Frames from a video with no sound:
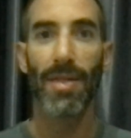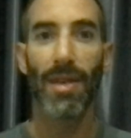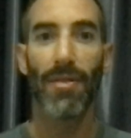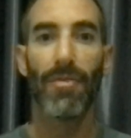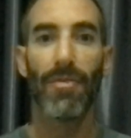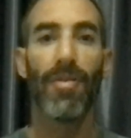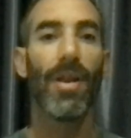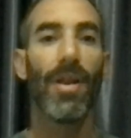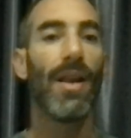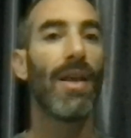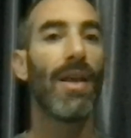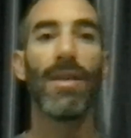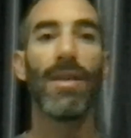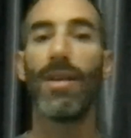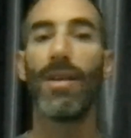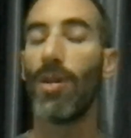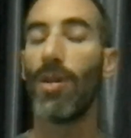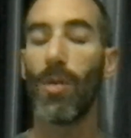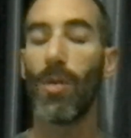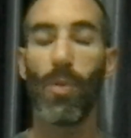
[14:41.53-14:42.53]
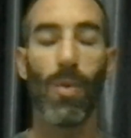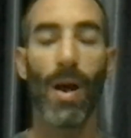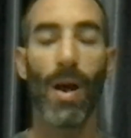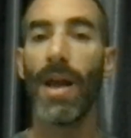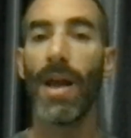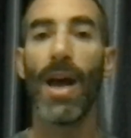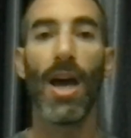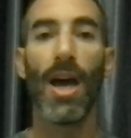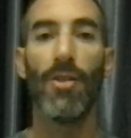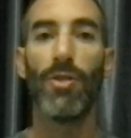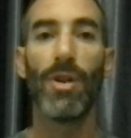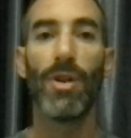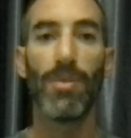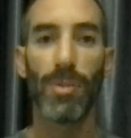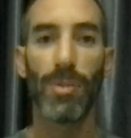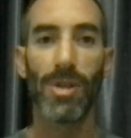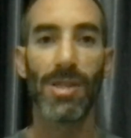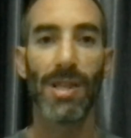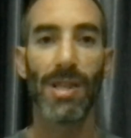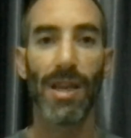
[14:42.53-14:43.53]
feeling that you're
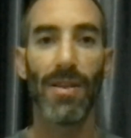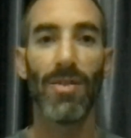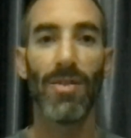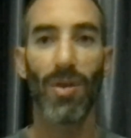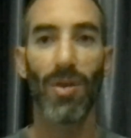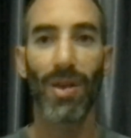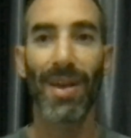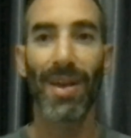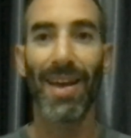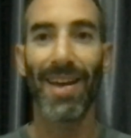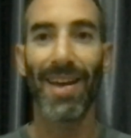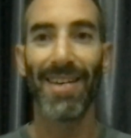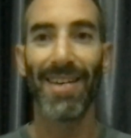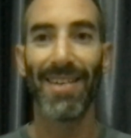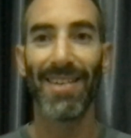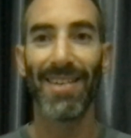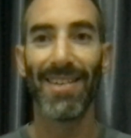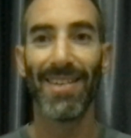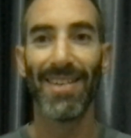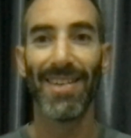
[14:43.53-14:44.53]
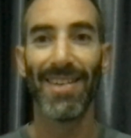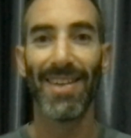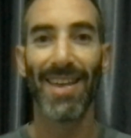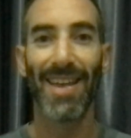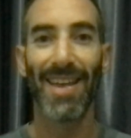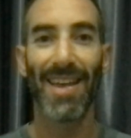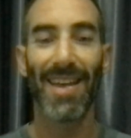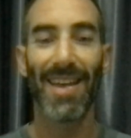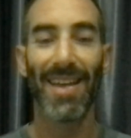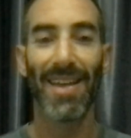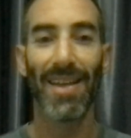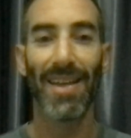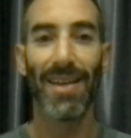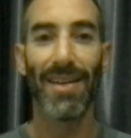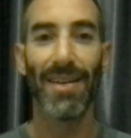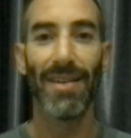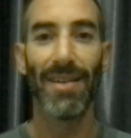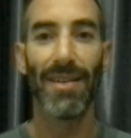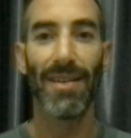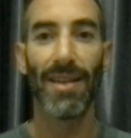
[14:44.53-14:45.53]
100% okay.
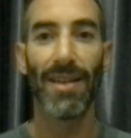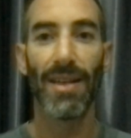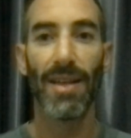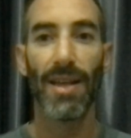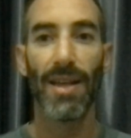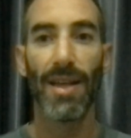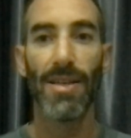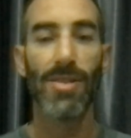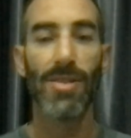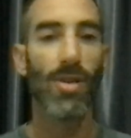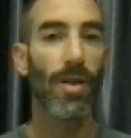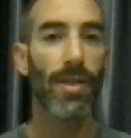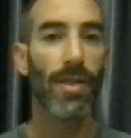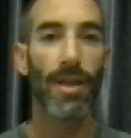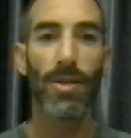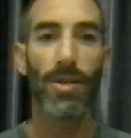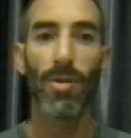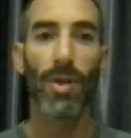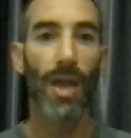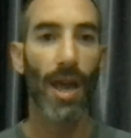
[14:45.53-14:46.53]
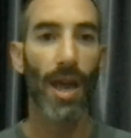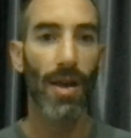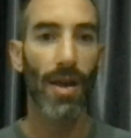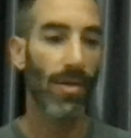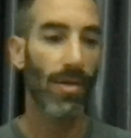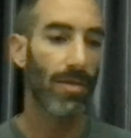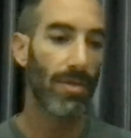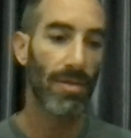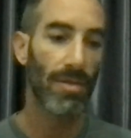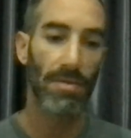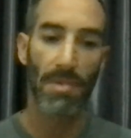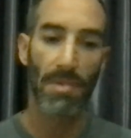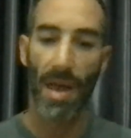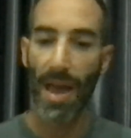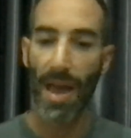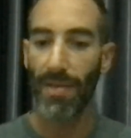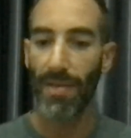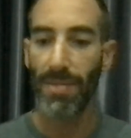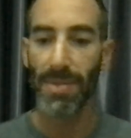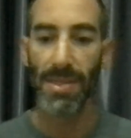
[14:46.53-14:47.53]
And it's not that you cannot
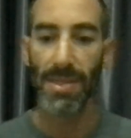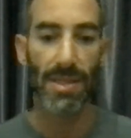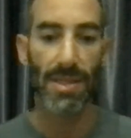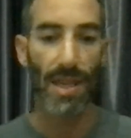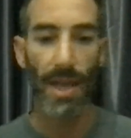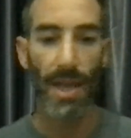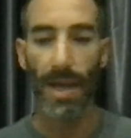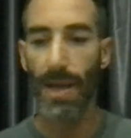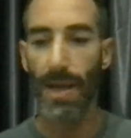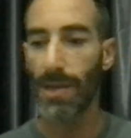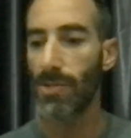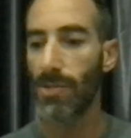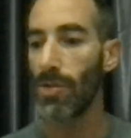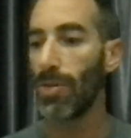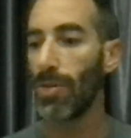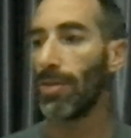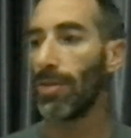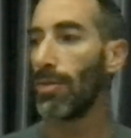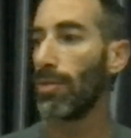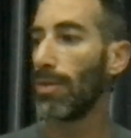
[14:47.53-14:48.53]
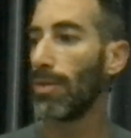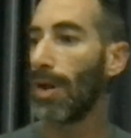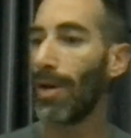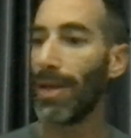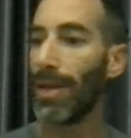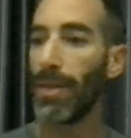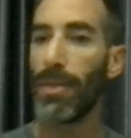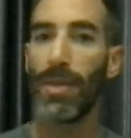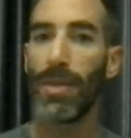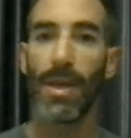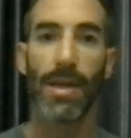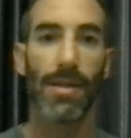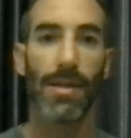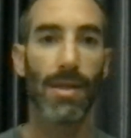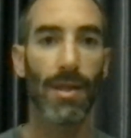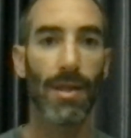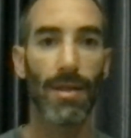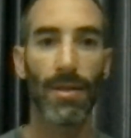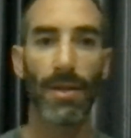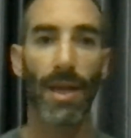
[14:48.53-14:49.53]
have a mistakes or do and things
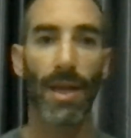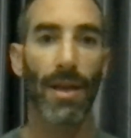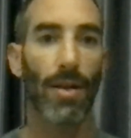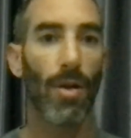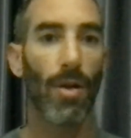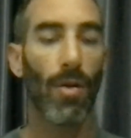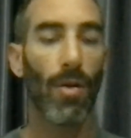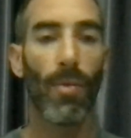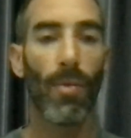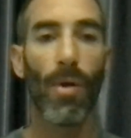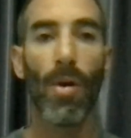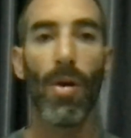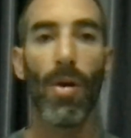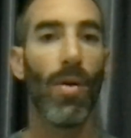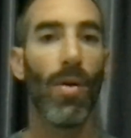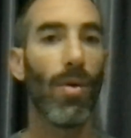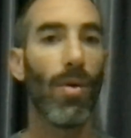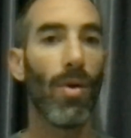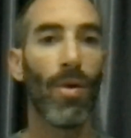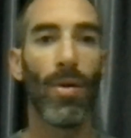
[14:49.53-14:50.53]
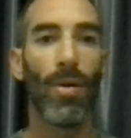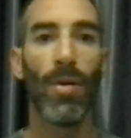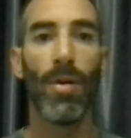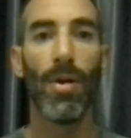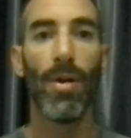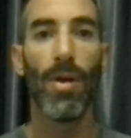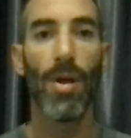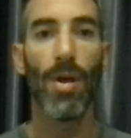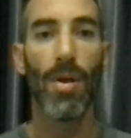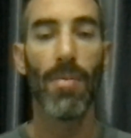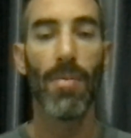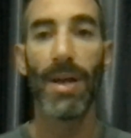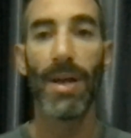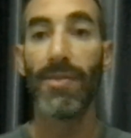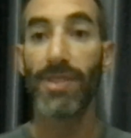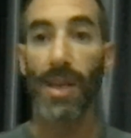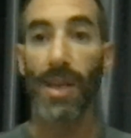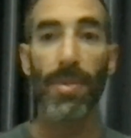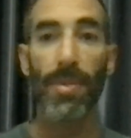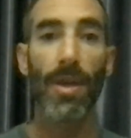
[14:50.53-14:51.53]
that can go wrong, or but if
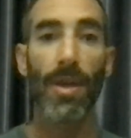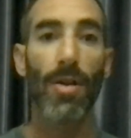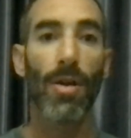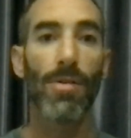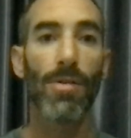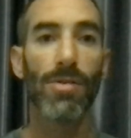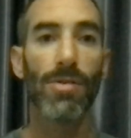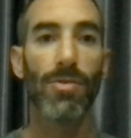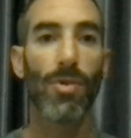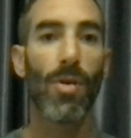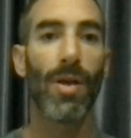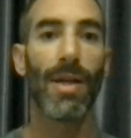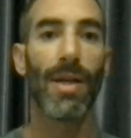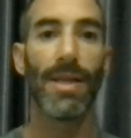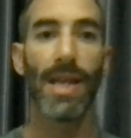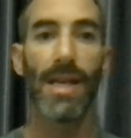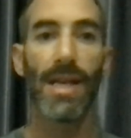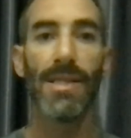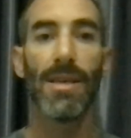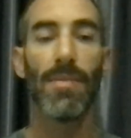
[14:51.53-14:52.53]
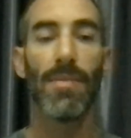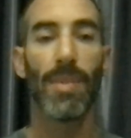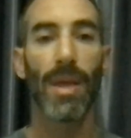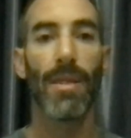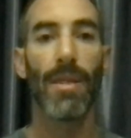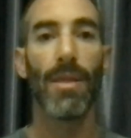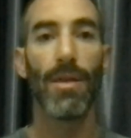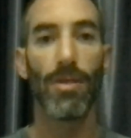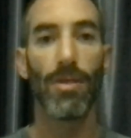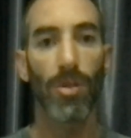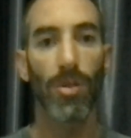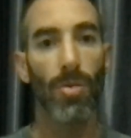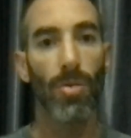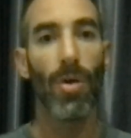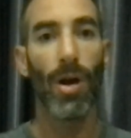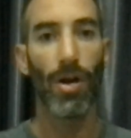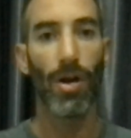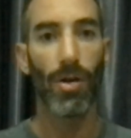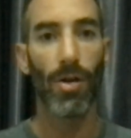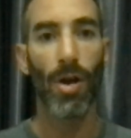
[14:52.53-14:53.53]
something goes wrong, it doesn't mean that you
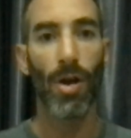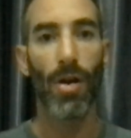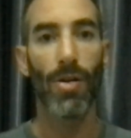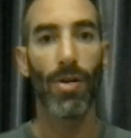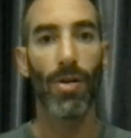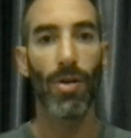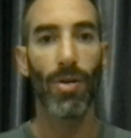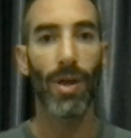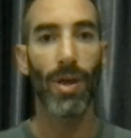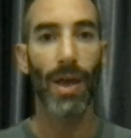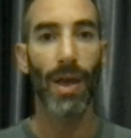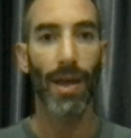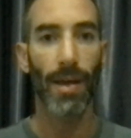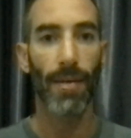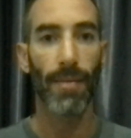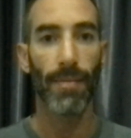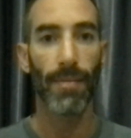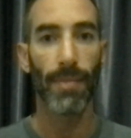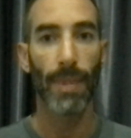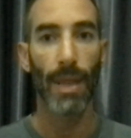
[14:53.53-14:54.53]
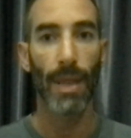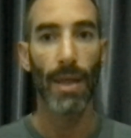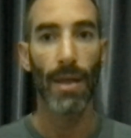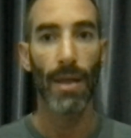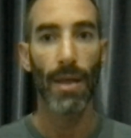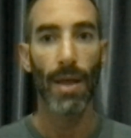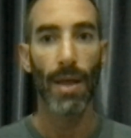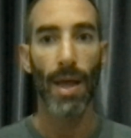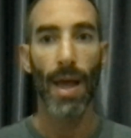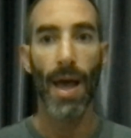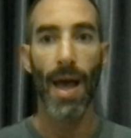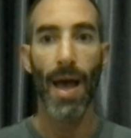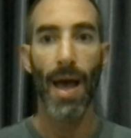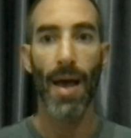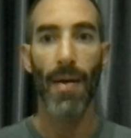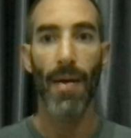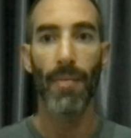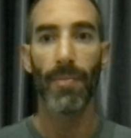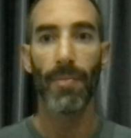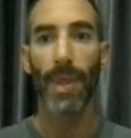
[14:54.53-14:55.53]
are not okay.
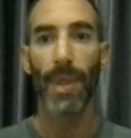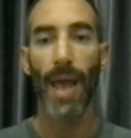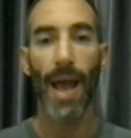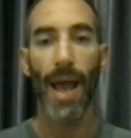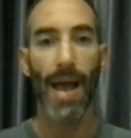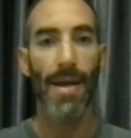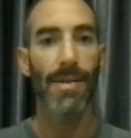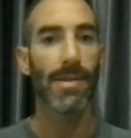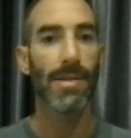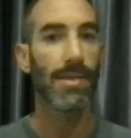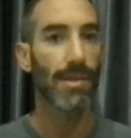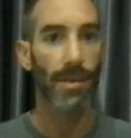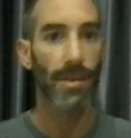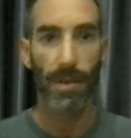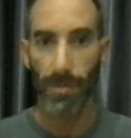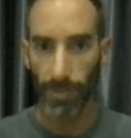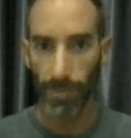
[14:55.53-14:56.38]
As